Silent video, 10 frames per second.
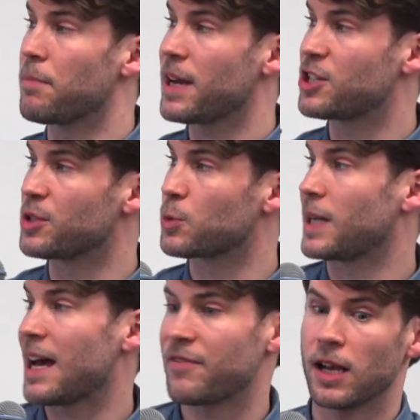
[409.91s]
Patients
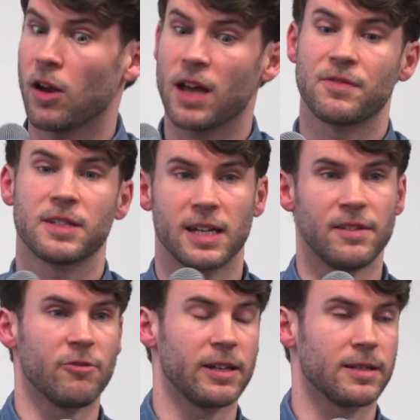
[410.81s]
would have their
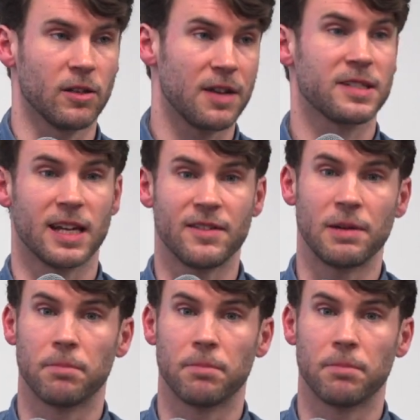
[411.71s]
life-saving